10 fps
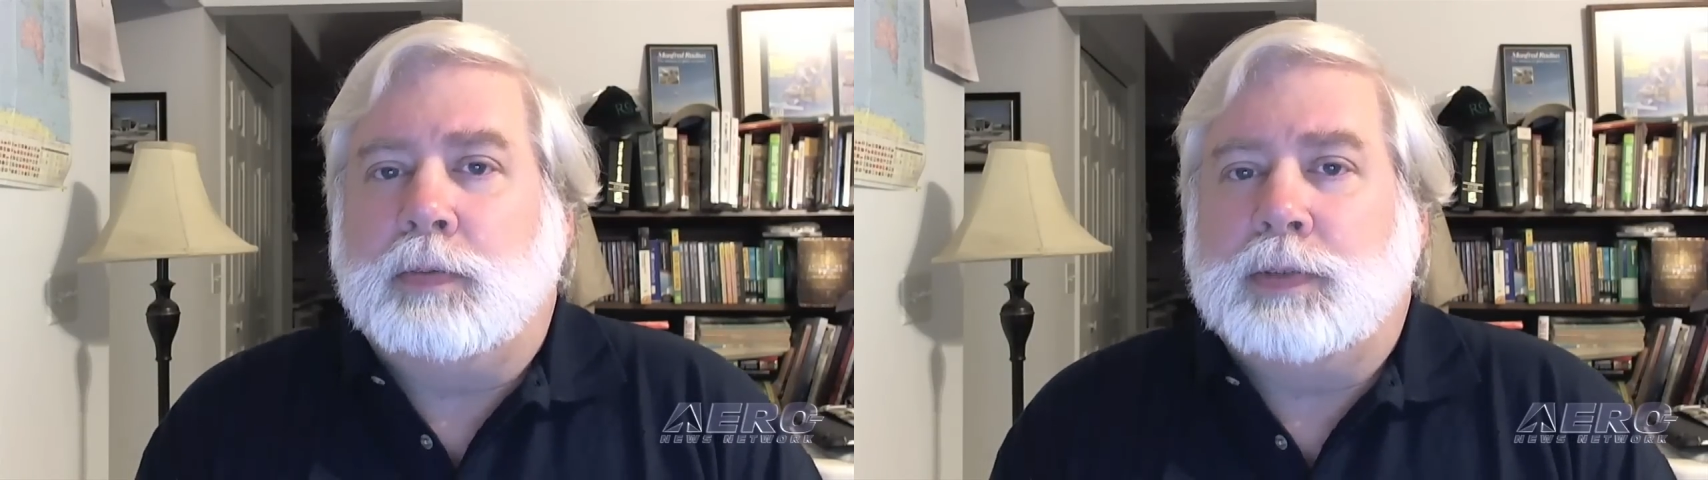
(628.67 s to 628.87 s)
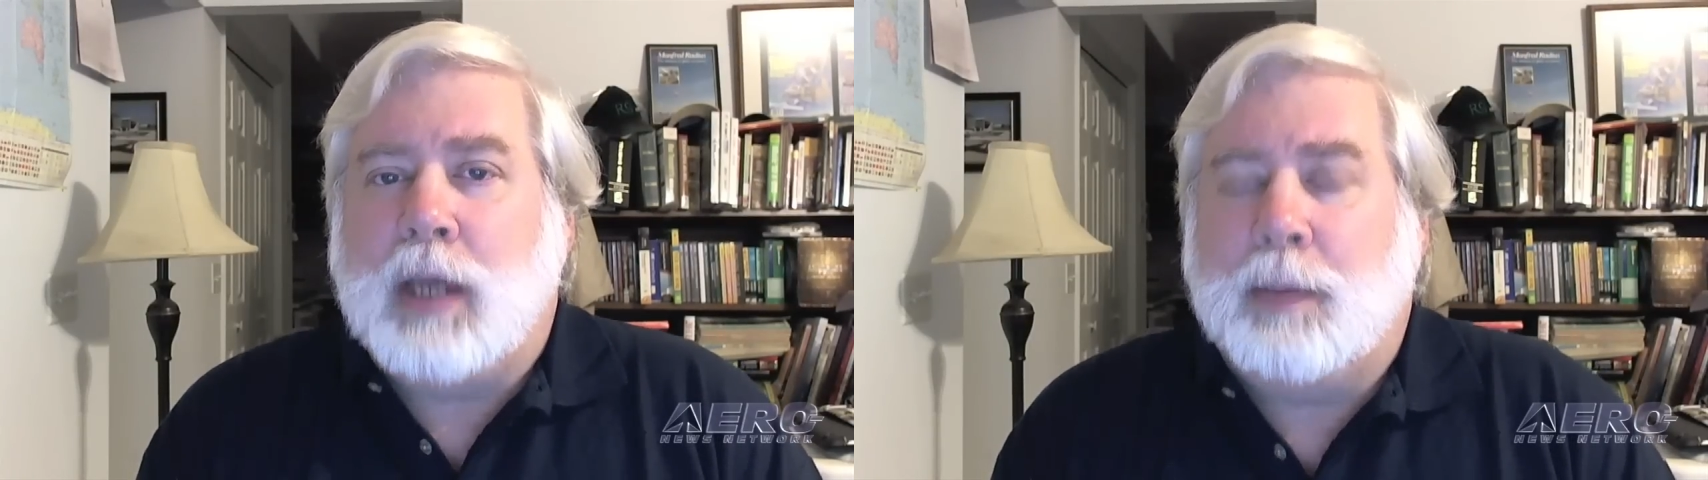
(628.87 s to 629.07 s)

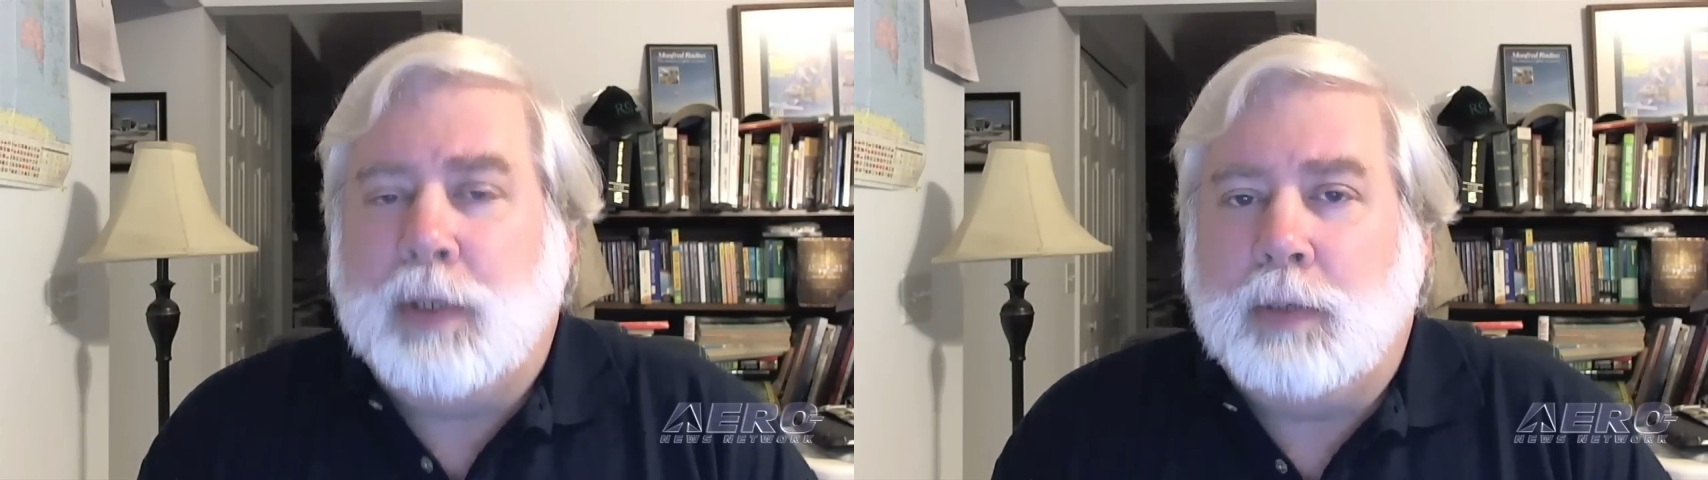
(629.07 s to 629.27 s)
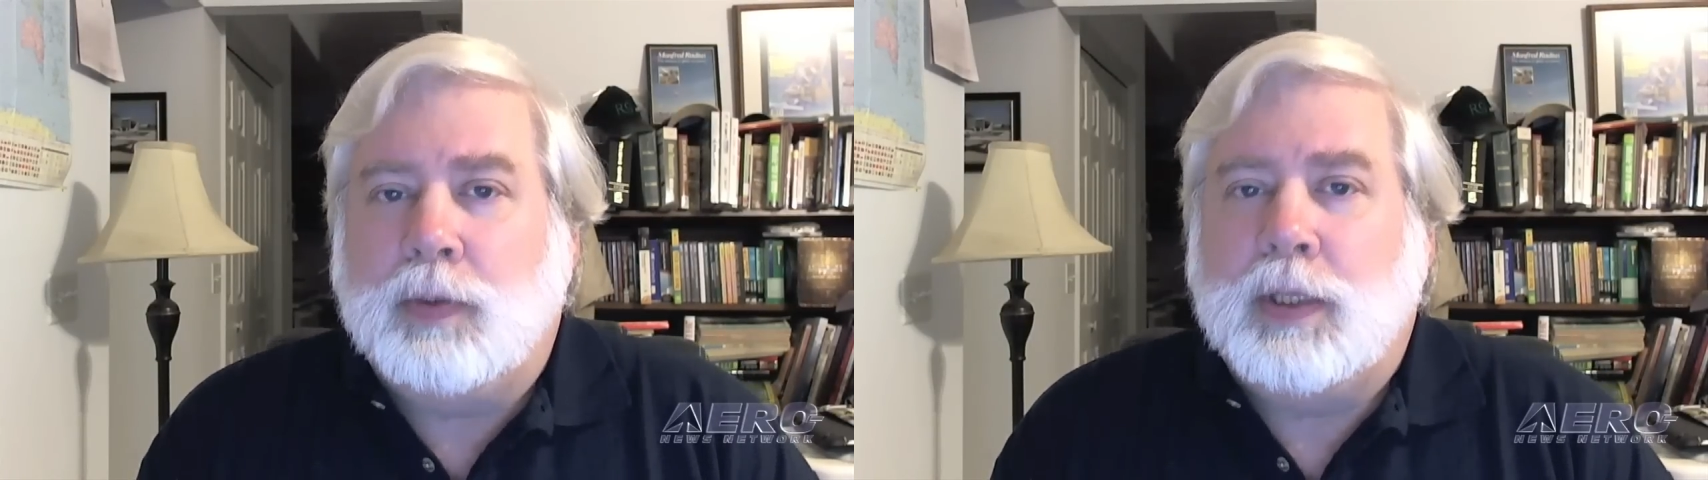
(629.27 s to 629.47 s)
what was
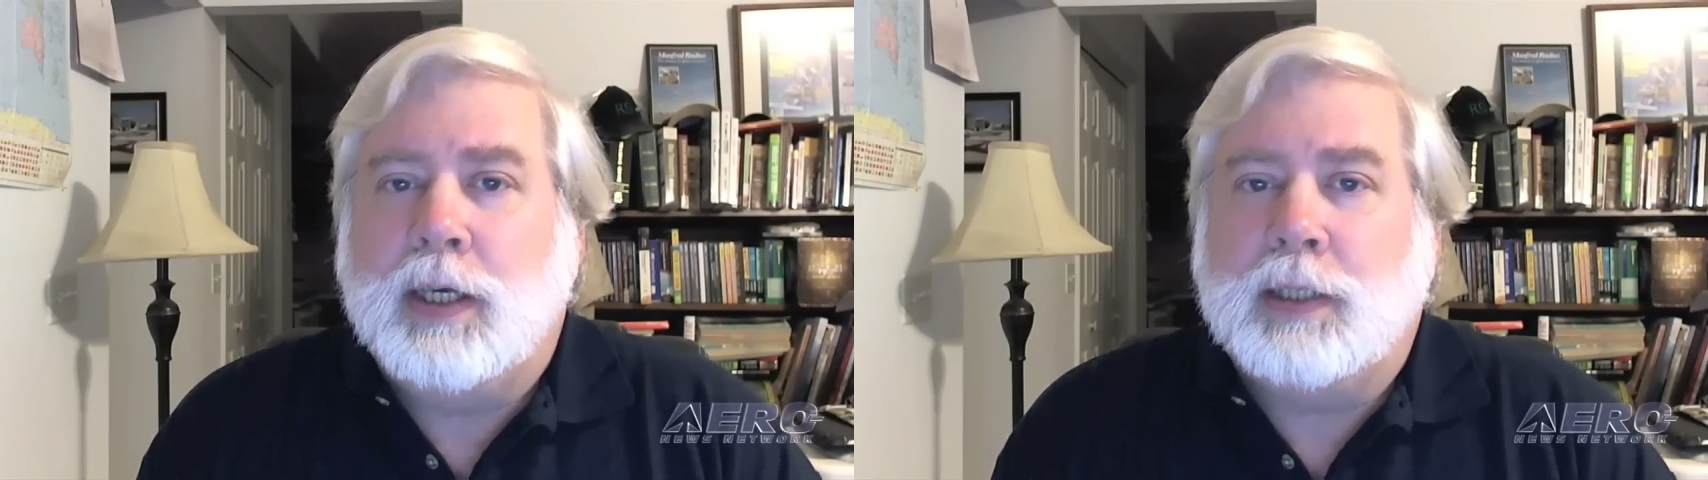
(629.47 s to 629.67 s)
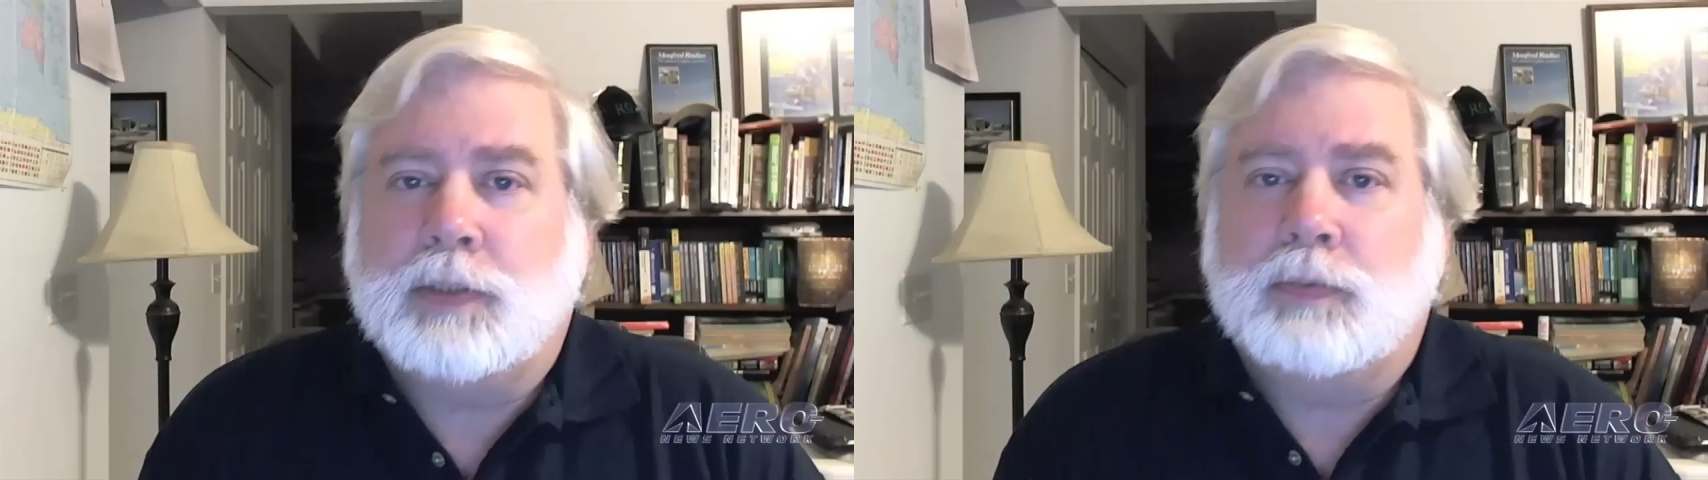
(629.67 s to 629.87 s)
happening with
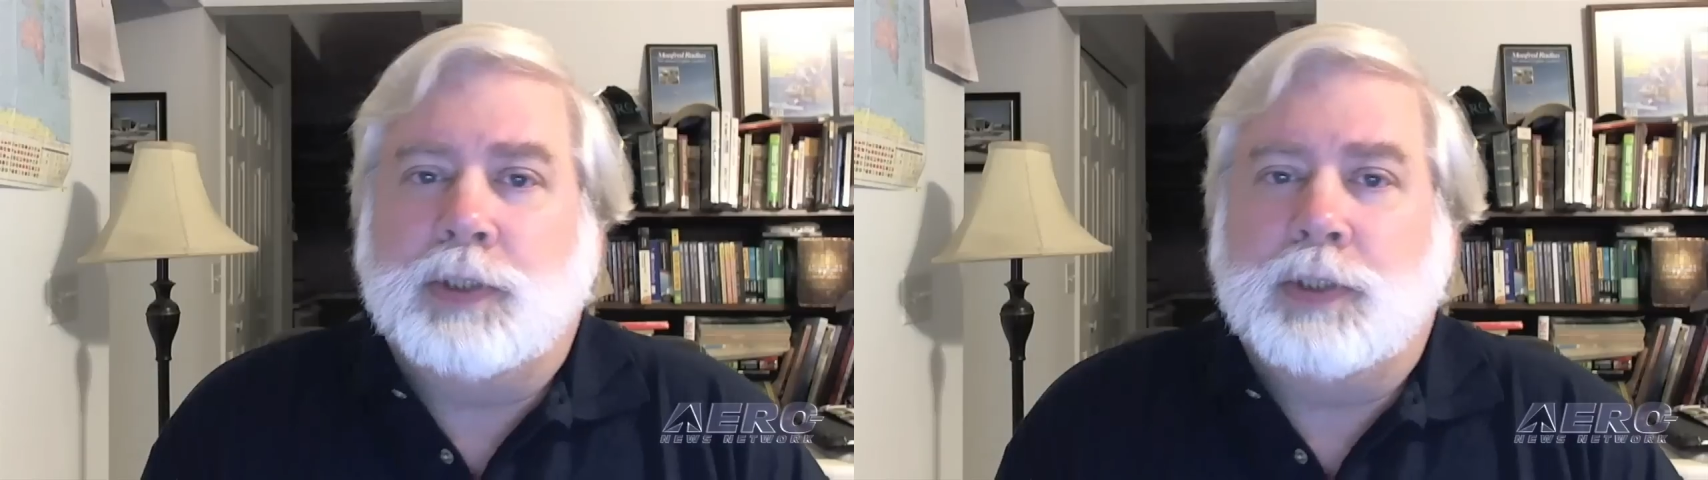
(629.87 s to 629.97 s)
KITS,